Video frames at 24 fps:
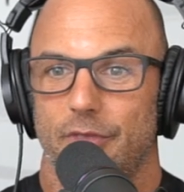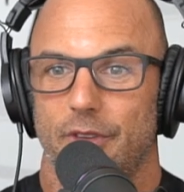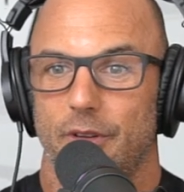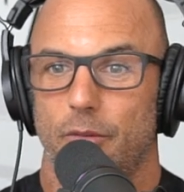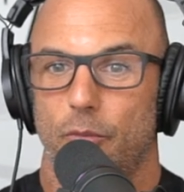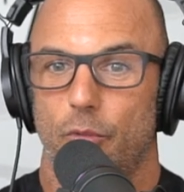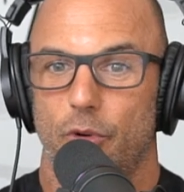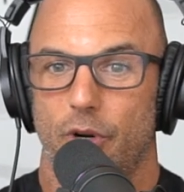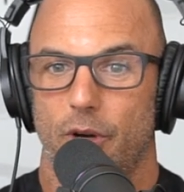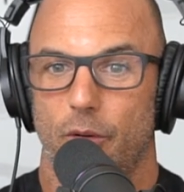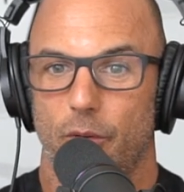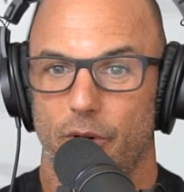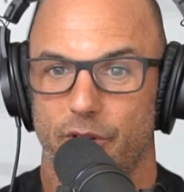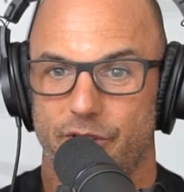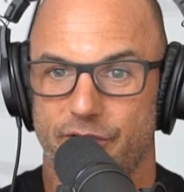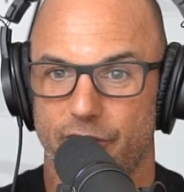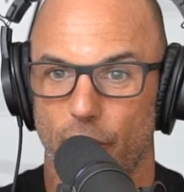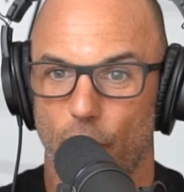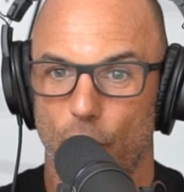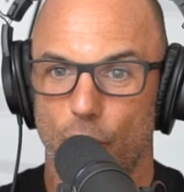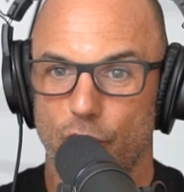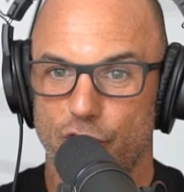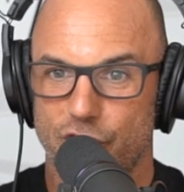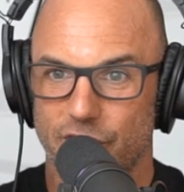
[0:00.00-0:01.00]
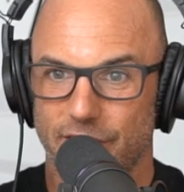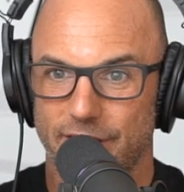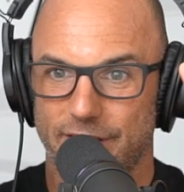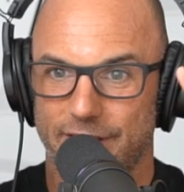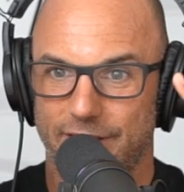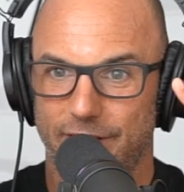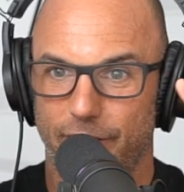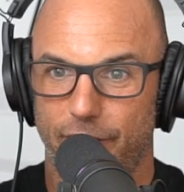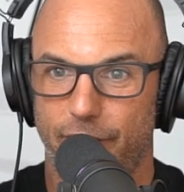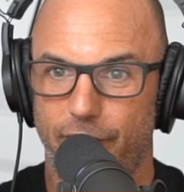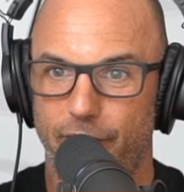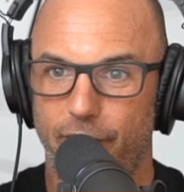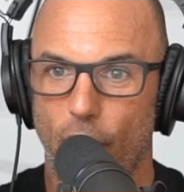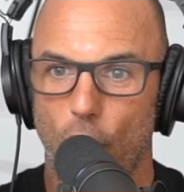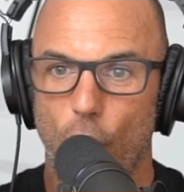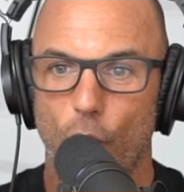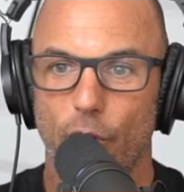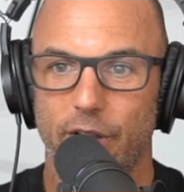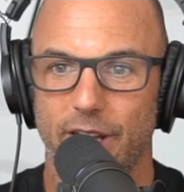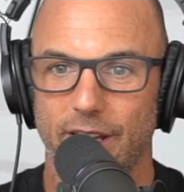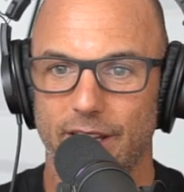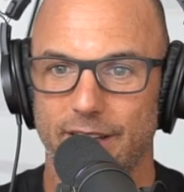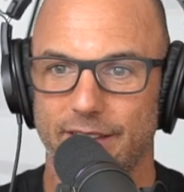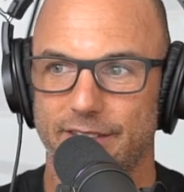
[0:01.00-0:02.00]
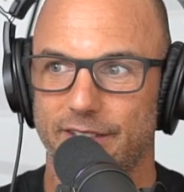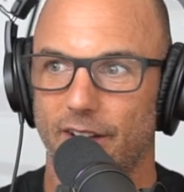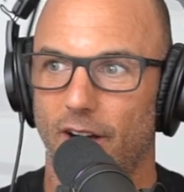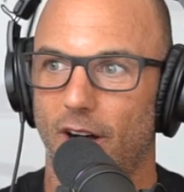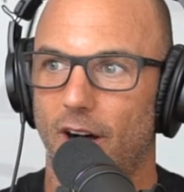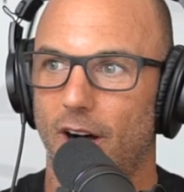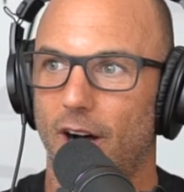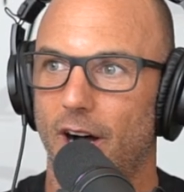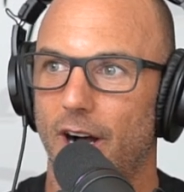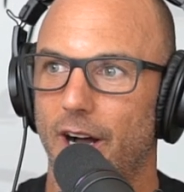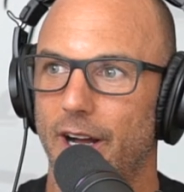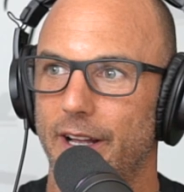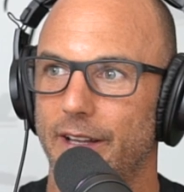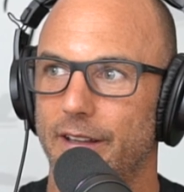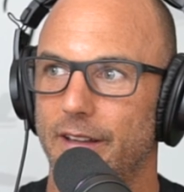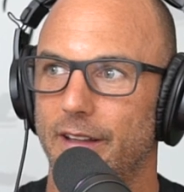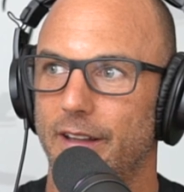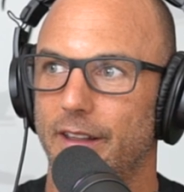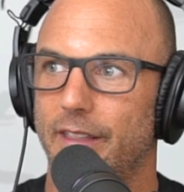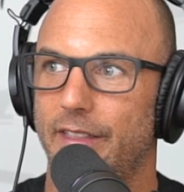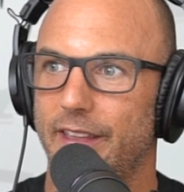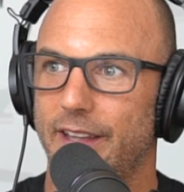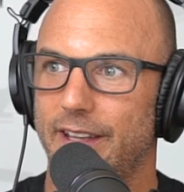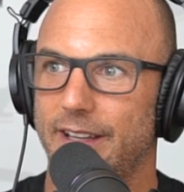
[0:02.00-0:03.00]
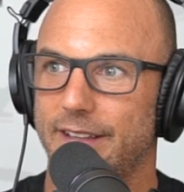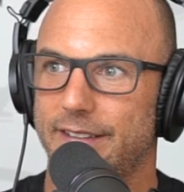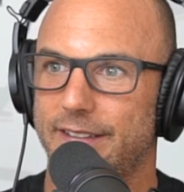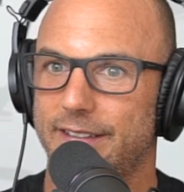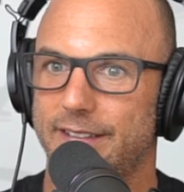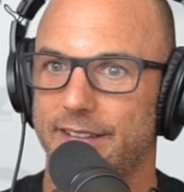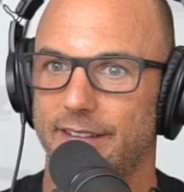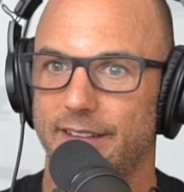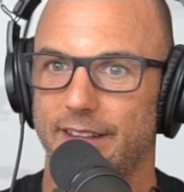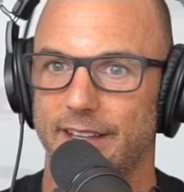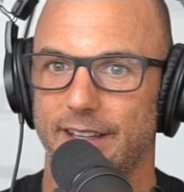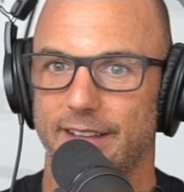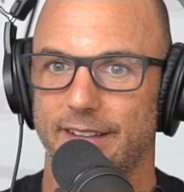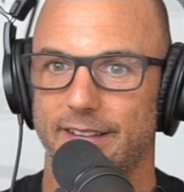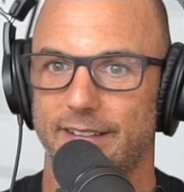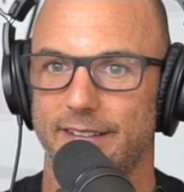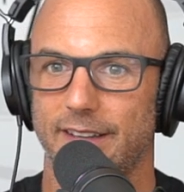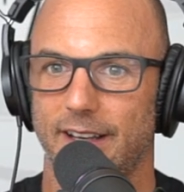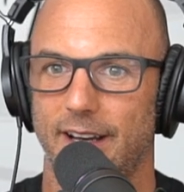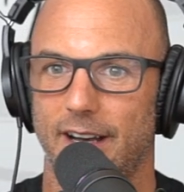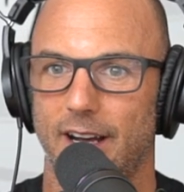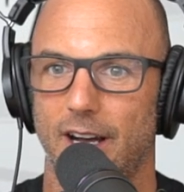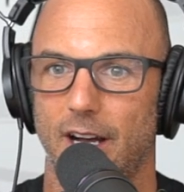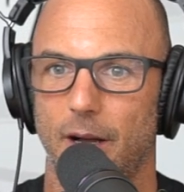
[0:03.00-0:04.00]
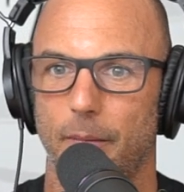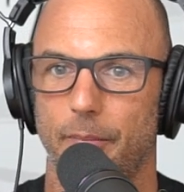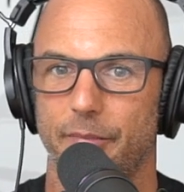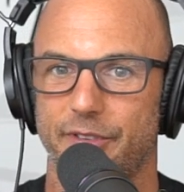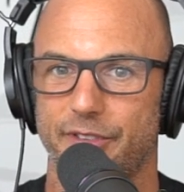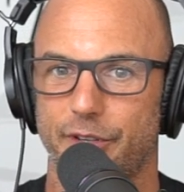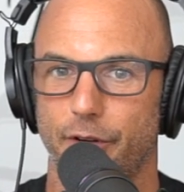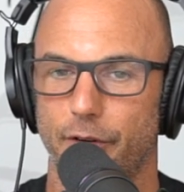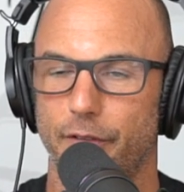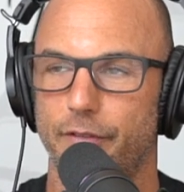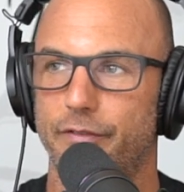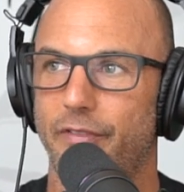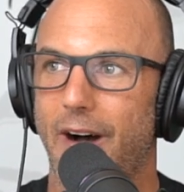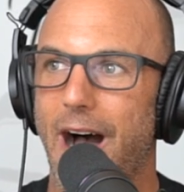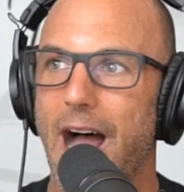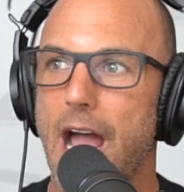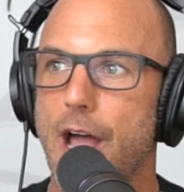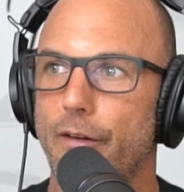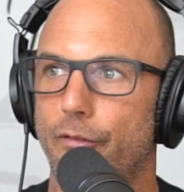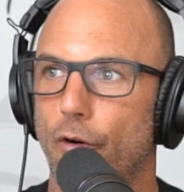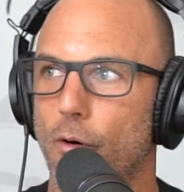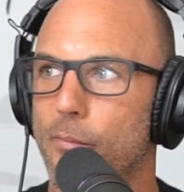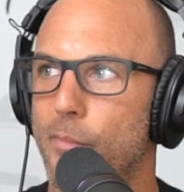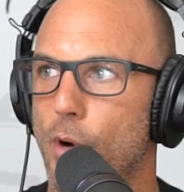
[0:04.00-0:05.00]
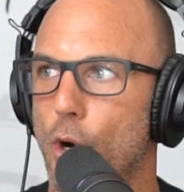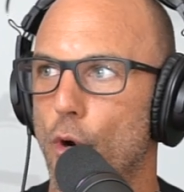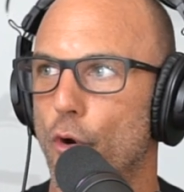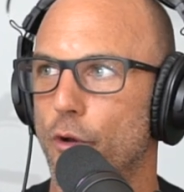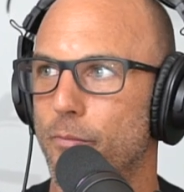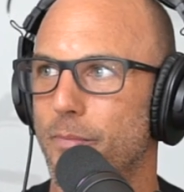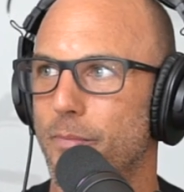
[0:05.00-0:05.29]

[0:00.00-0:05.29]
we're we're so just focused on this this um, survival mode